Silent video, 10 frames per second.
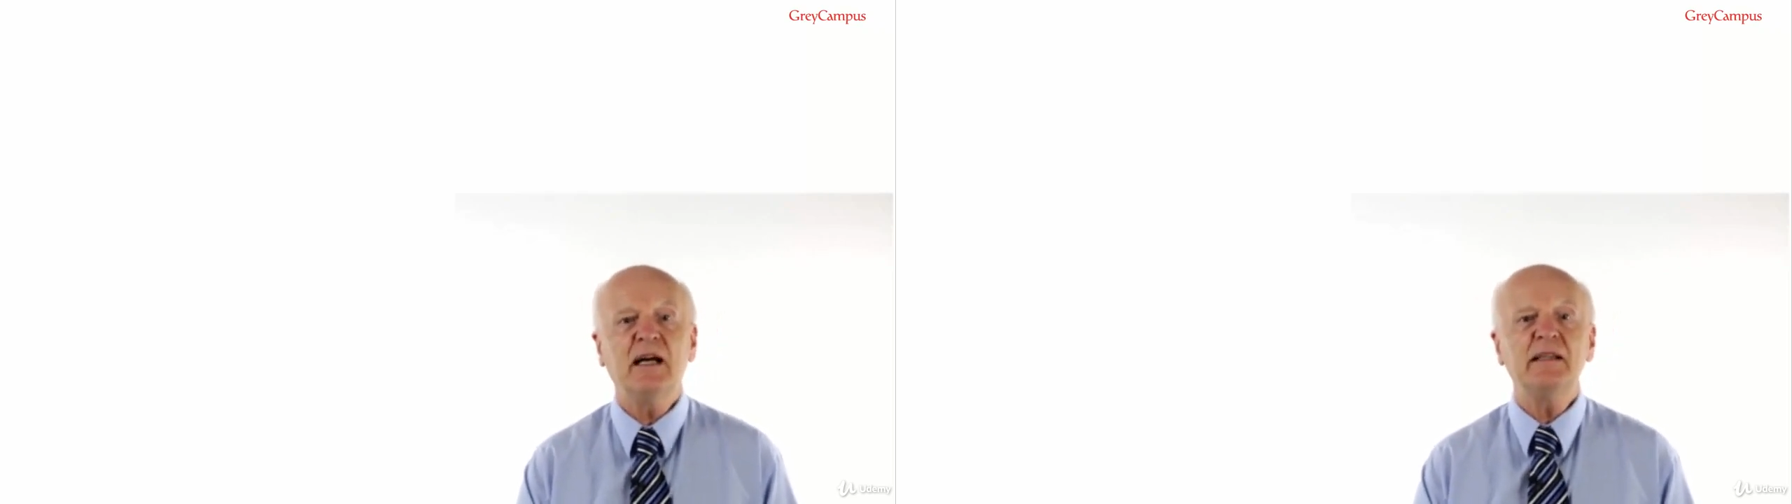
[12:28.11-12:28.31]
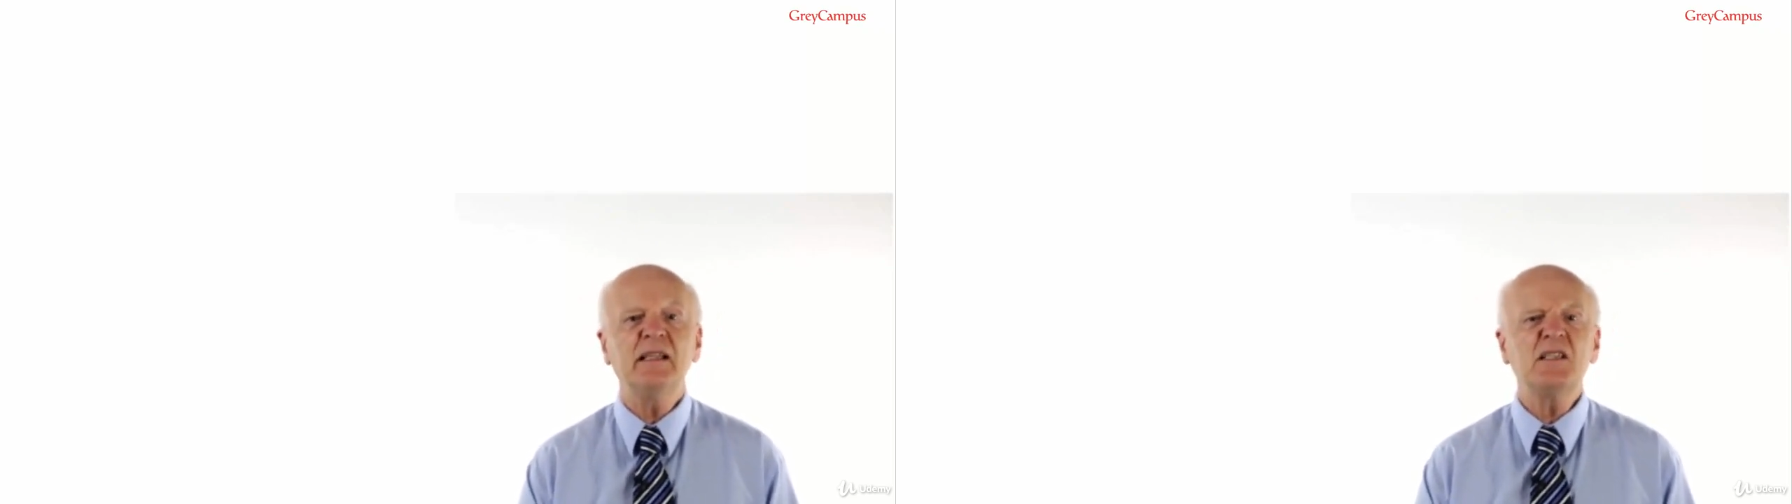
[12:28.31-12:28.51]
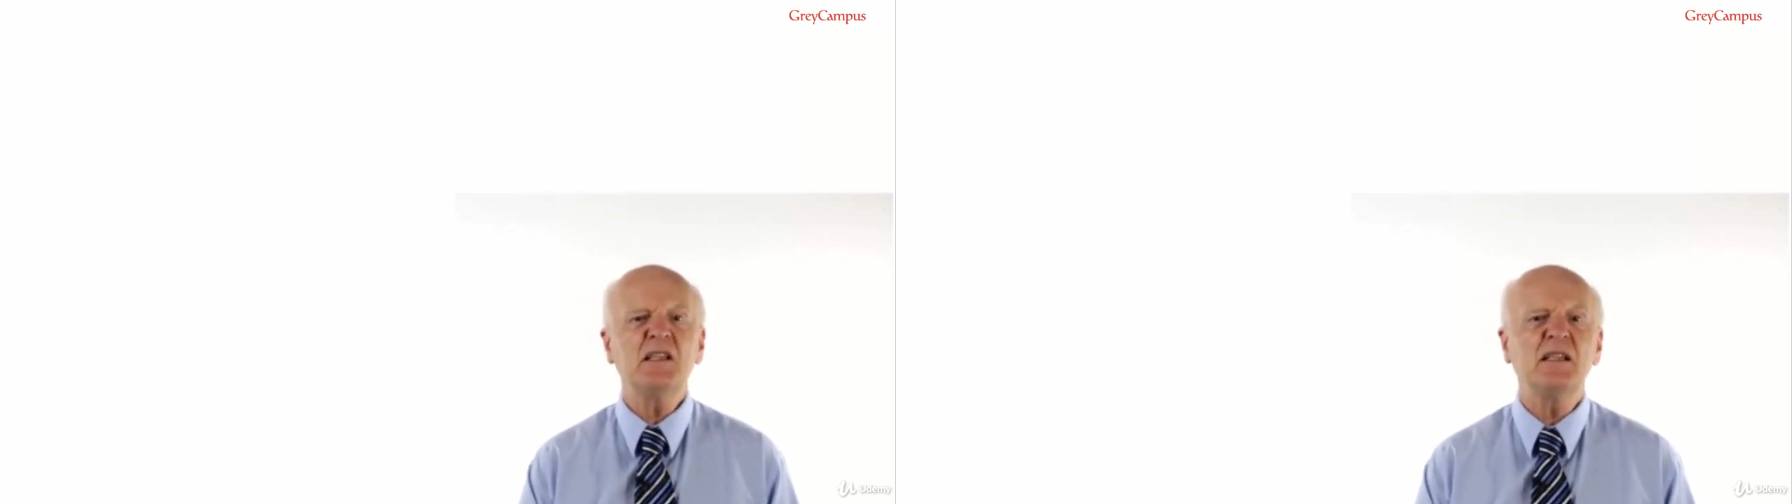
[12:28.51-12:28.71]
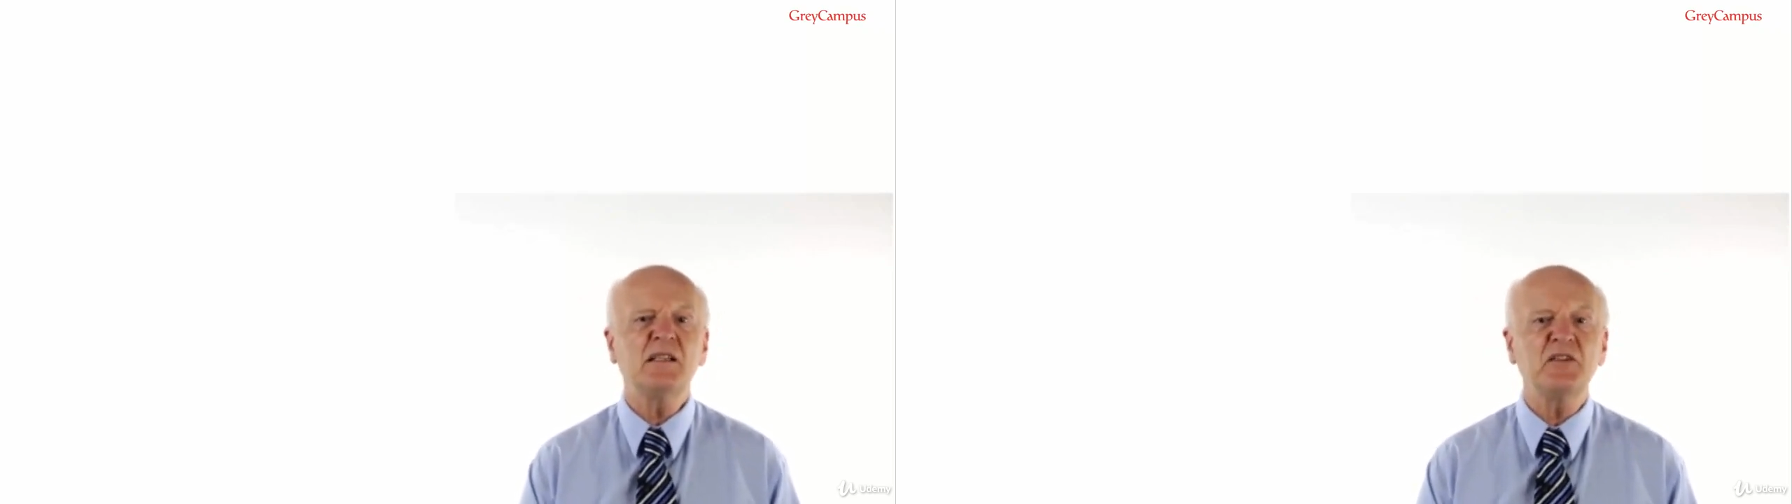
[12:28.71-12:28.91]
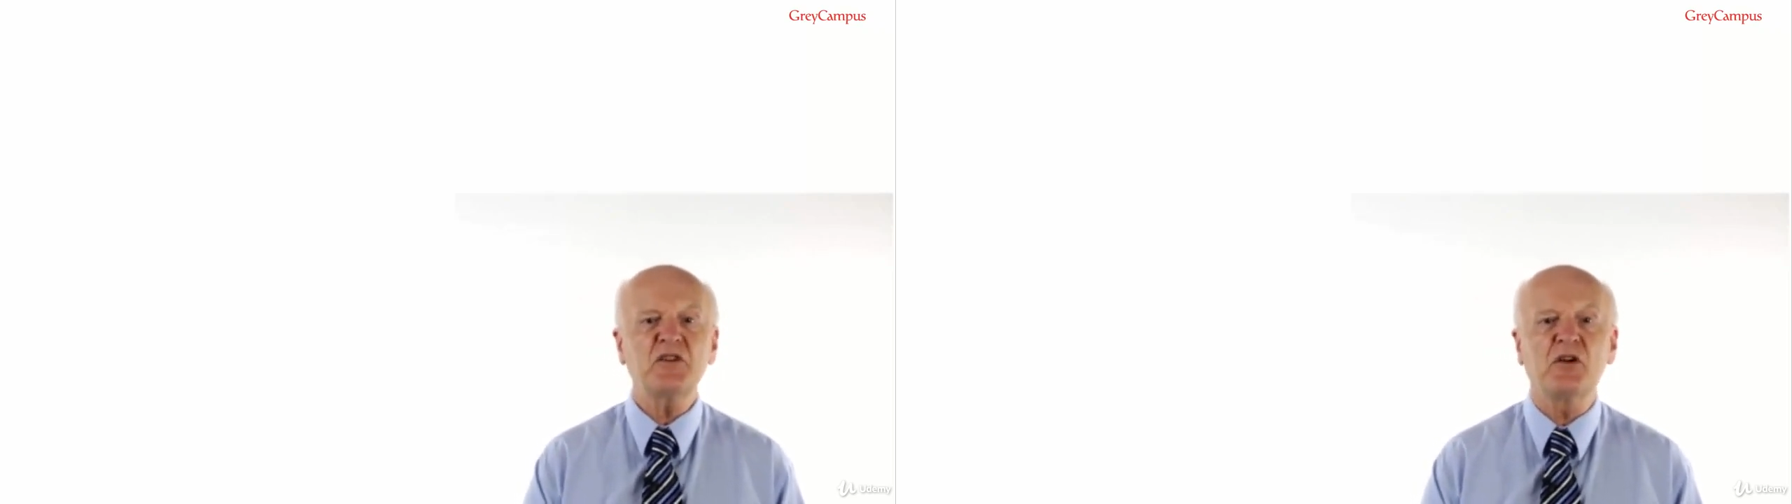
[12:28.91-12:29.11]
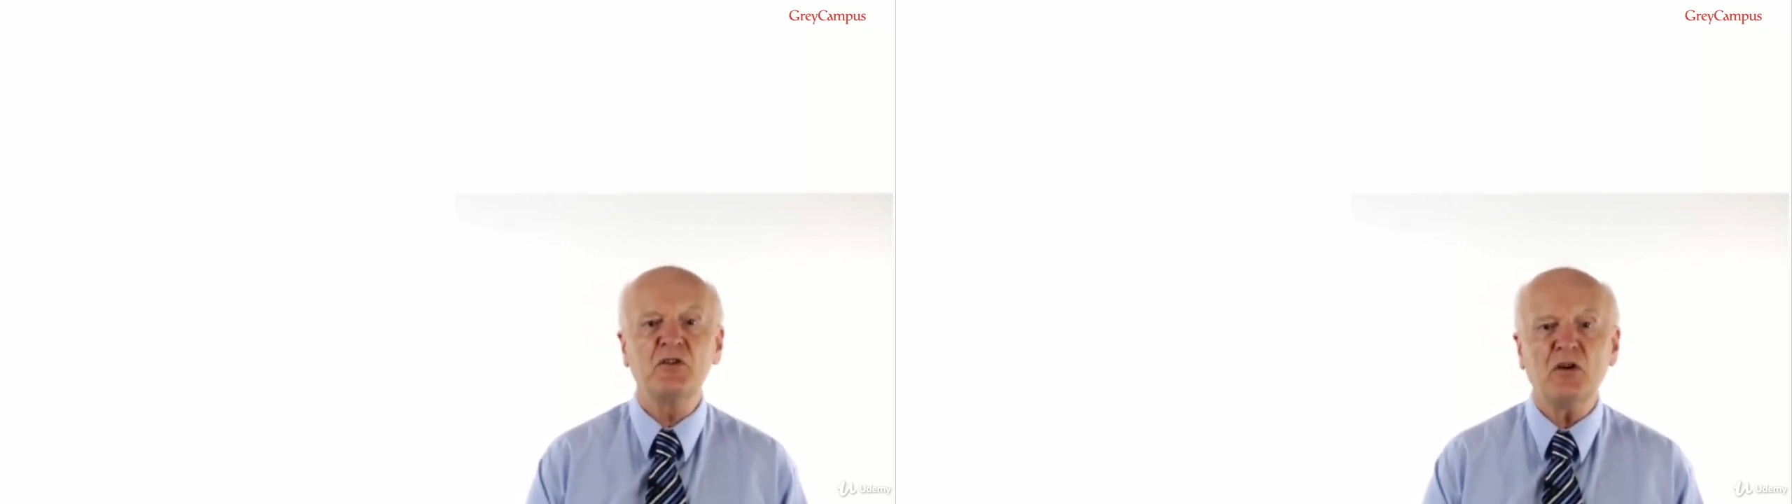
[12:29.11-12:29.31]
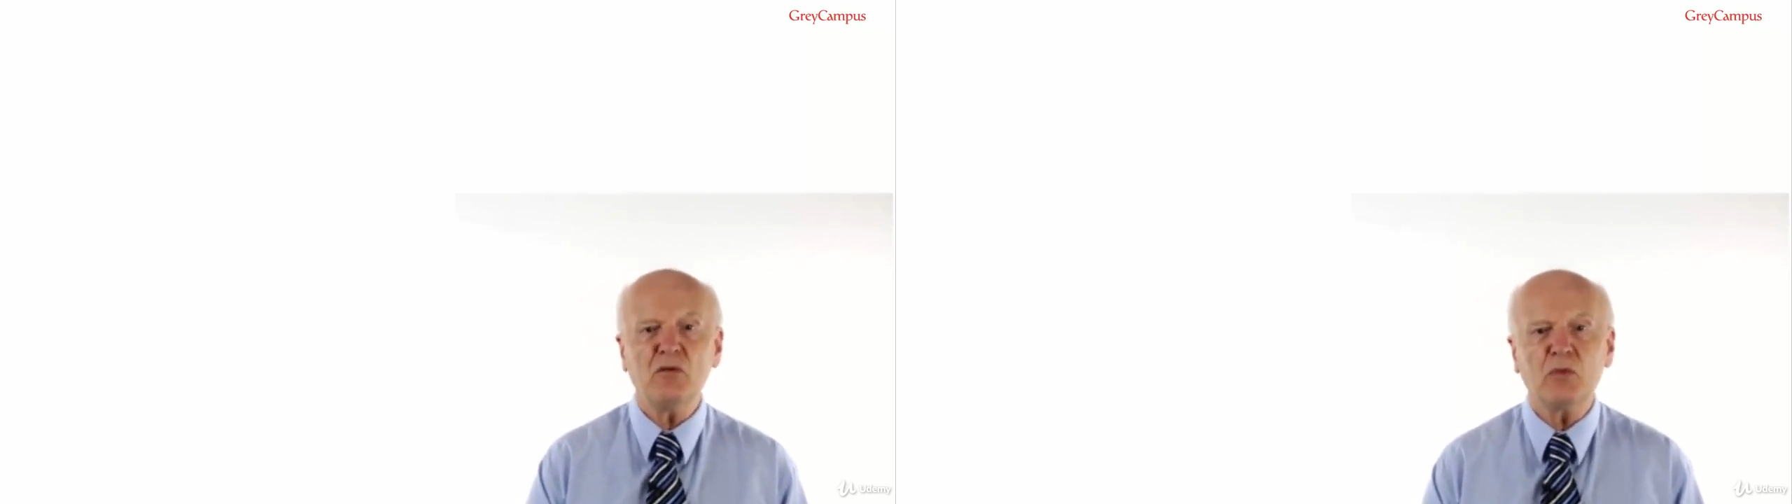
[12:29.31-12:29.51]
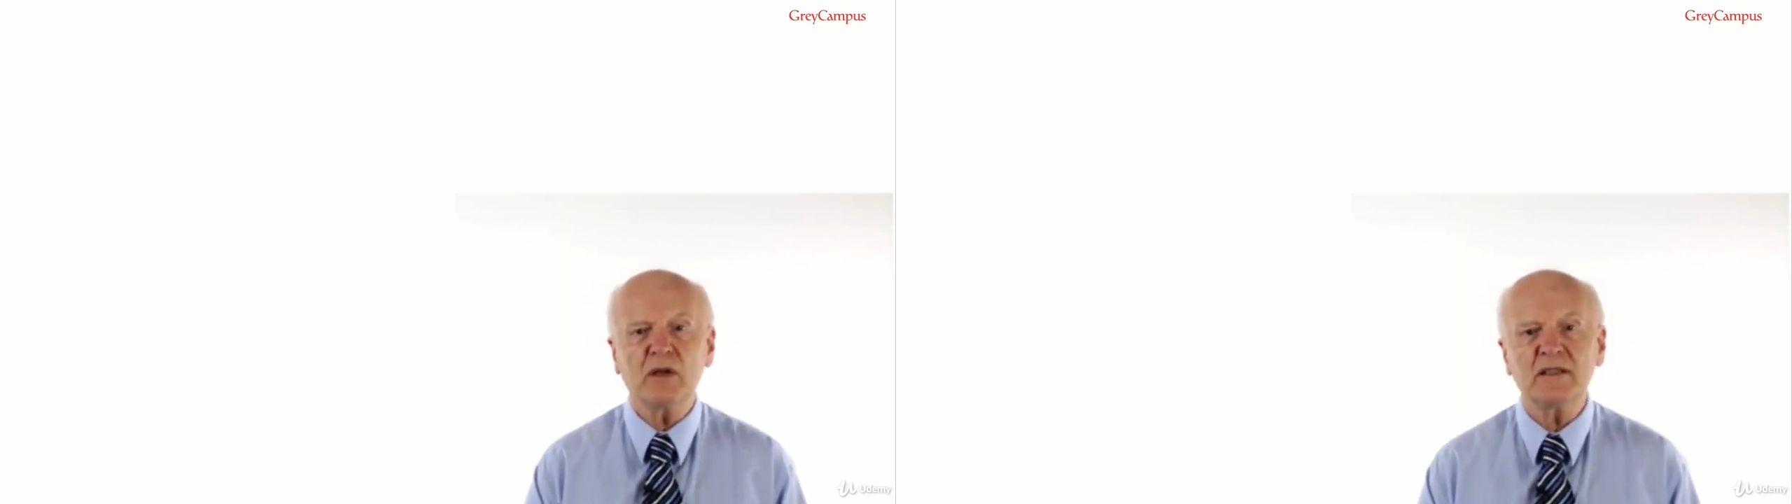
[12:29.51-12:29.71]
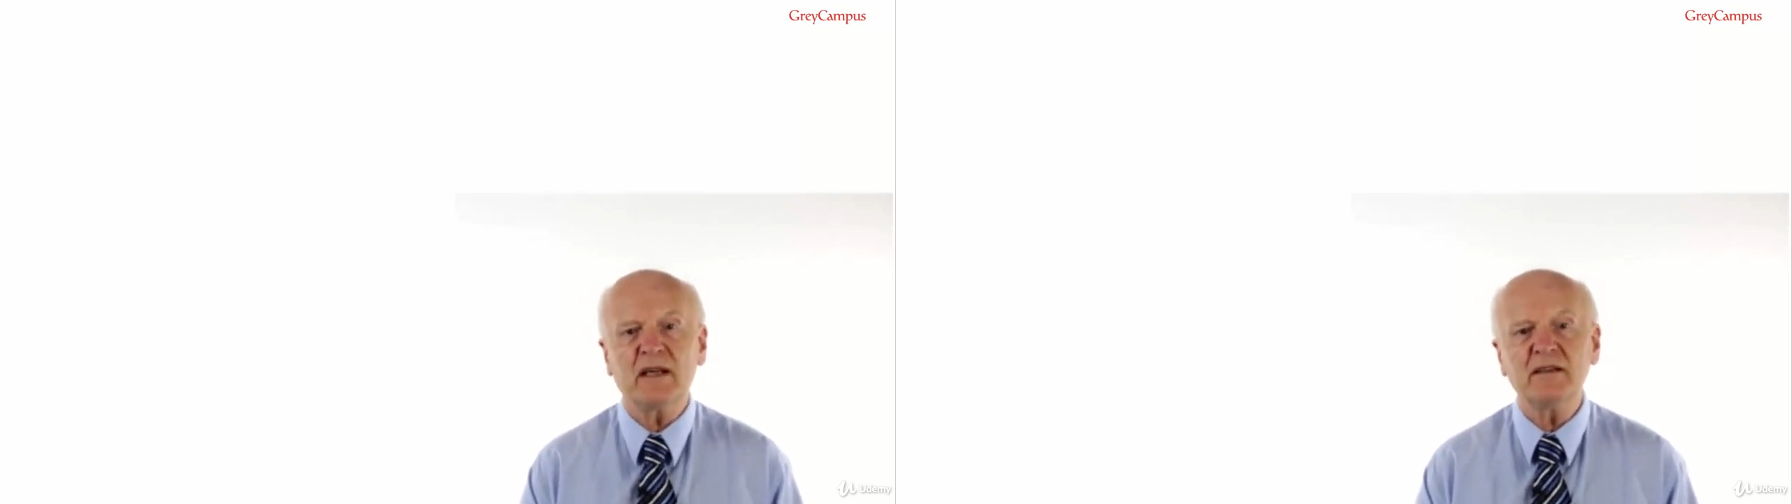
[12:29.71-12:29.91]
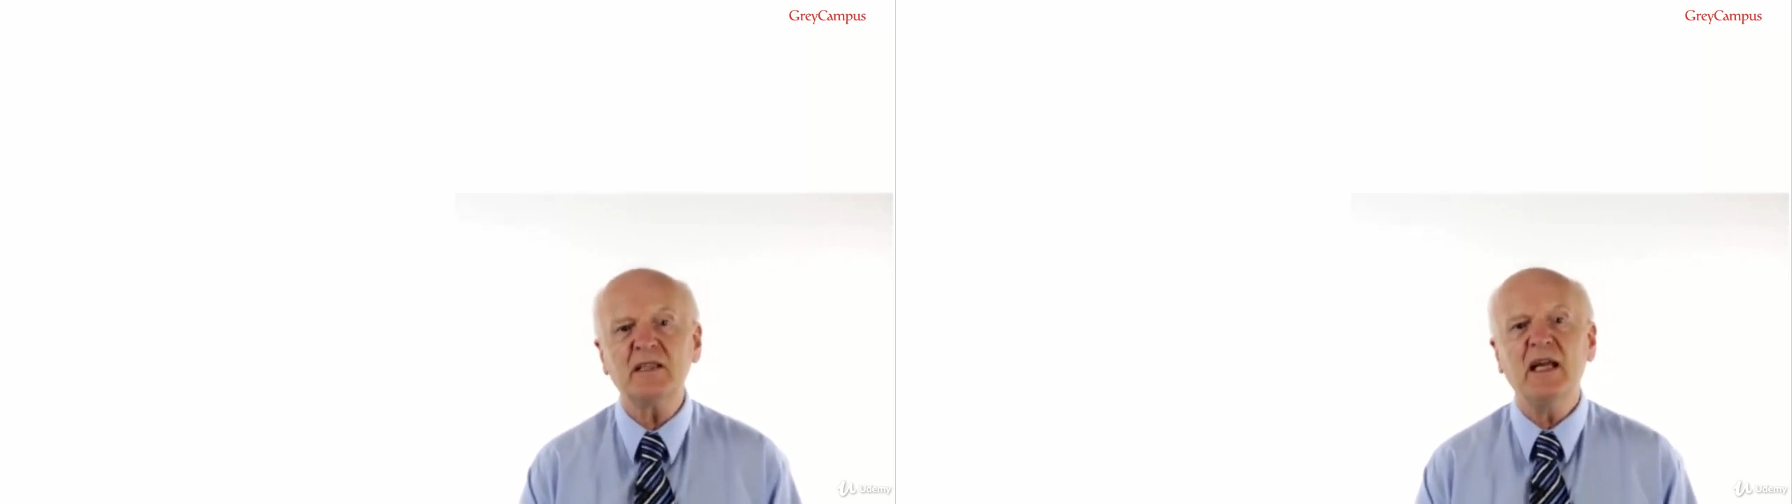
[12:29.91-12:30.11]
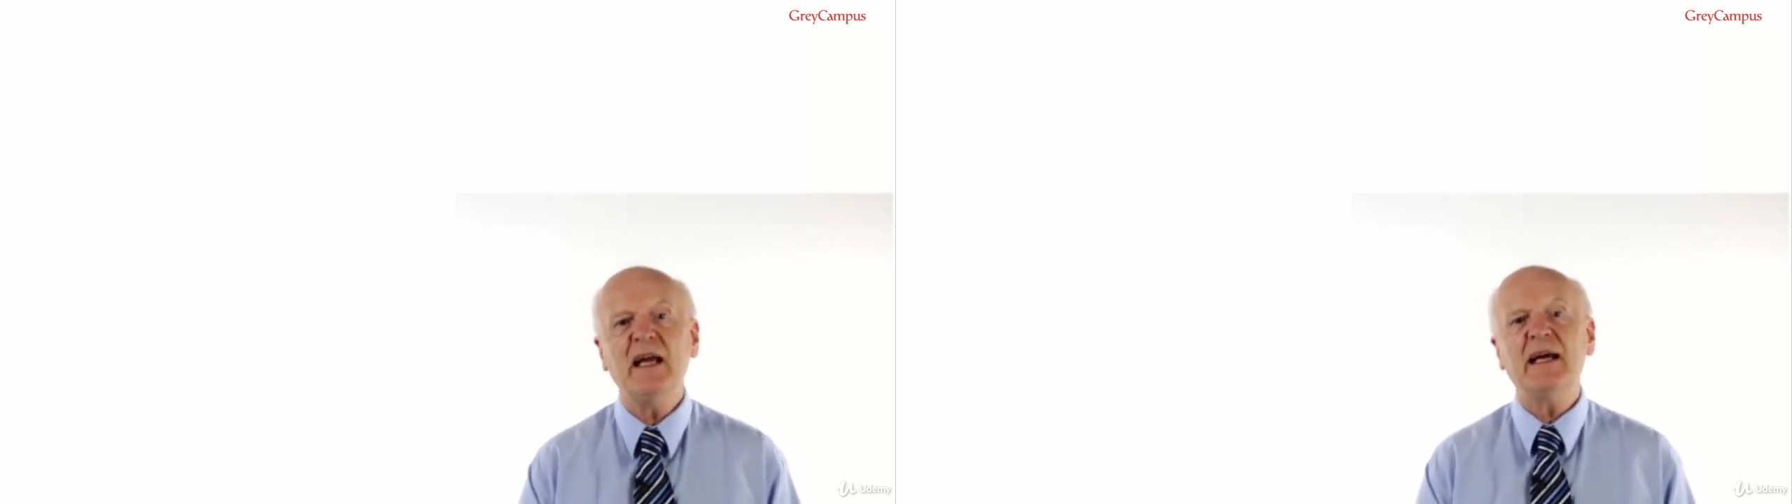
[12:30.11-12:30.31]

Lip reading: And these details are not worked out